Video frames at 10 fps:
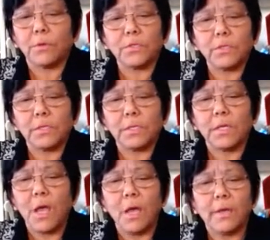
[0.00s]
just
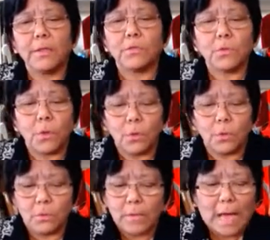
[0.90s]
this
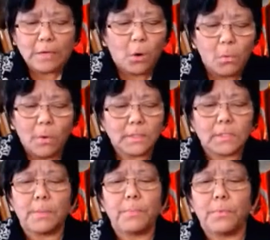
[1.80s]
whole, I don't want
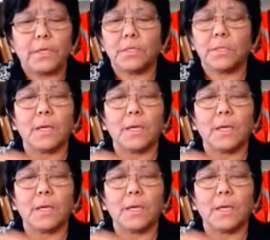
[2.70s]
separation.